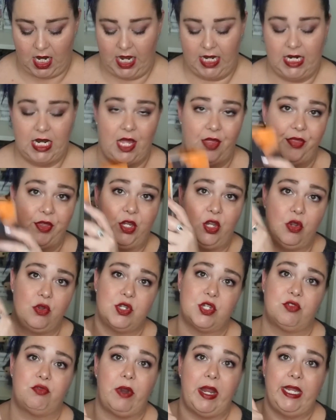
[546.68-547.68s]
I got The
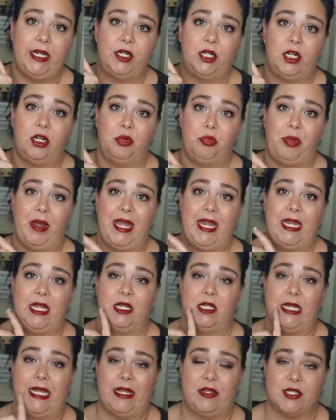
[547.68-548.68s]
Ghost Writer
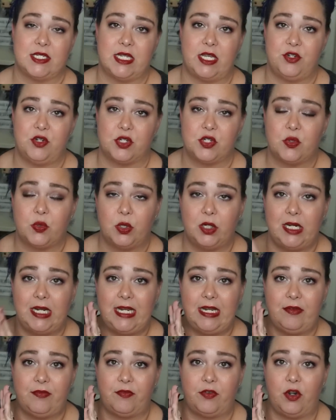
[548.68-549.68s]
by Alessandra
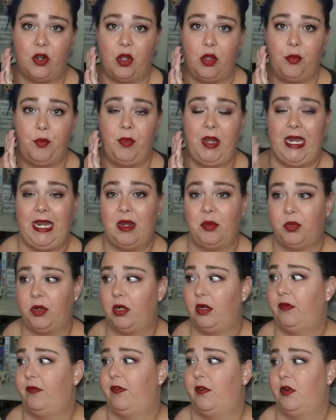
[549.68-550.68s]
Torre from
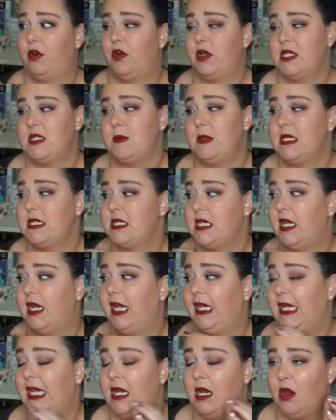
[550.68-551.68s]
Amber for Christmas, and
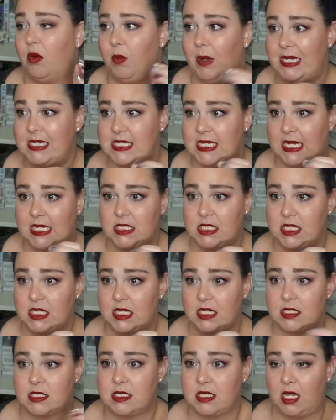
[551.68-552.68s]
I cannot wait to get to
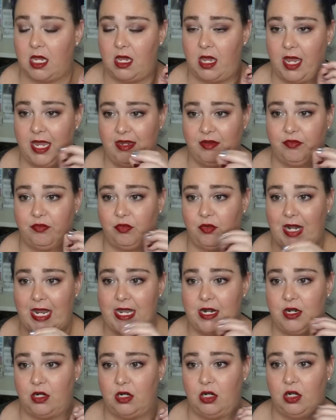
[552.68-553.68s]
this. I've
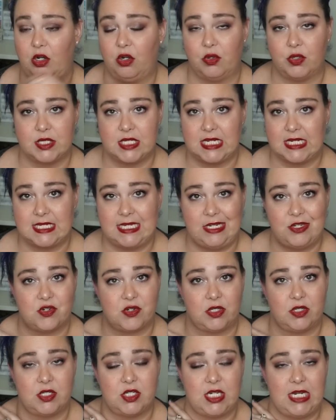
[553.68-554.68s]
read her Girl in 6E
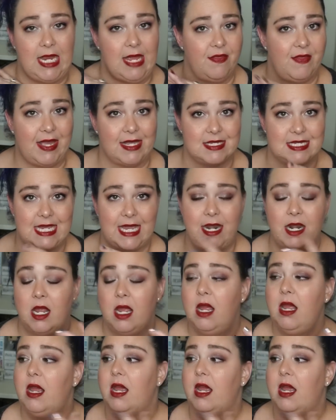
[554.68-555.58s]
trilogy, and that's it.